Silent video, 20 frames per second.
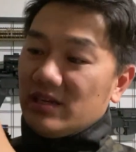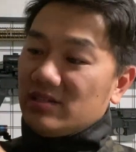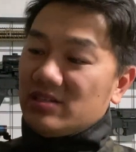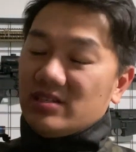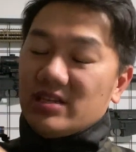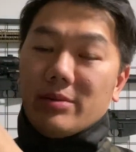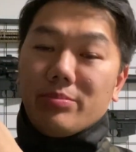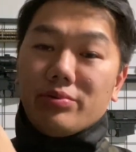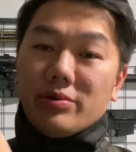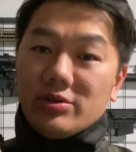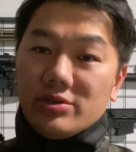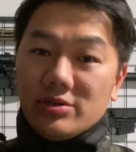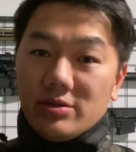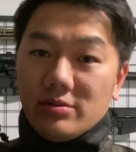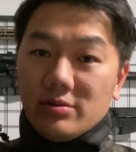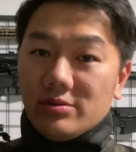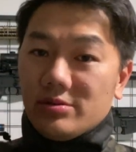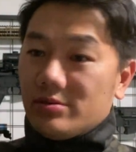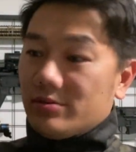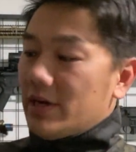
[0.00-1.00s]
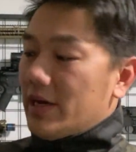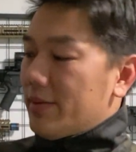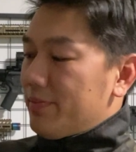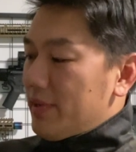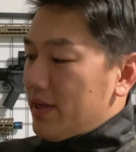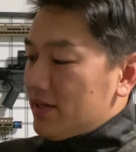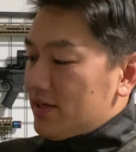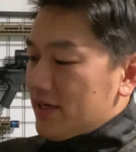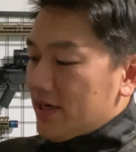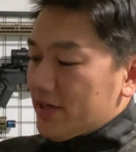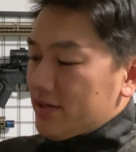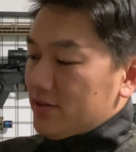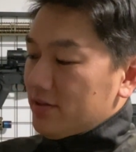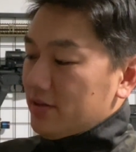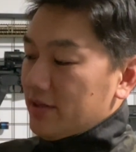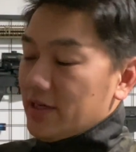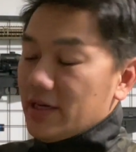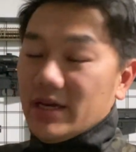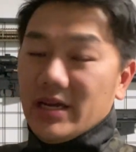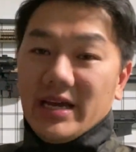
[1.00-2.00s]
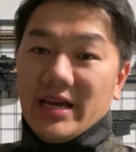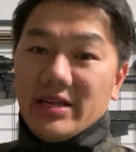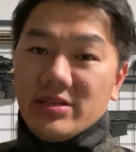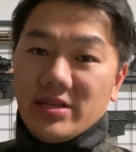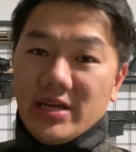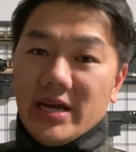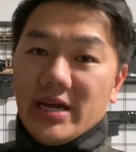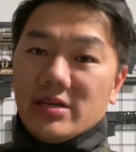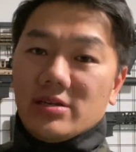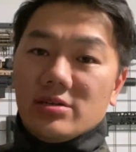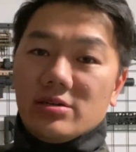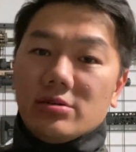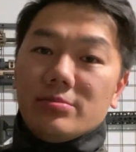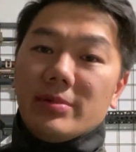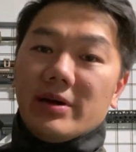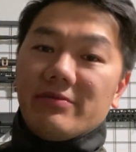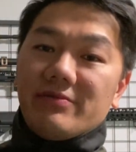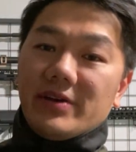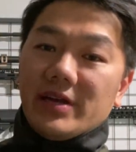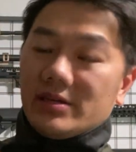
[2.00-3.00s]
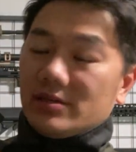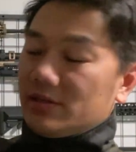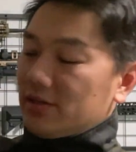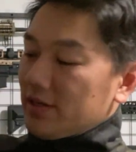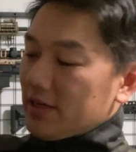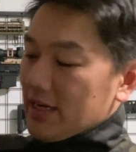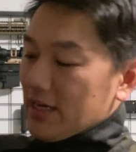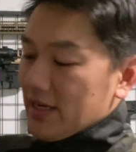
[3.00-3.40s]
separate shoulder strap. It's actually attached to my vest.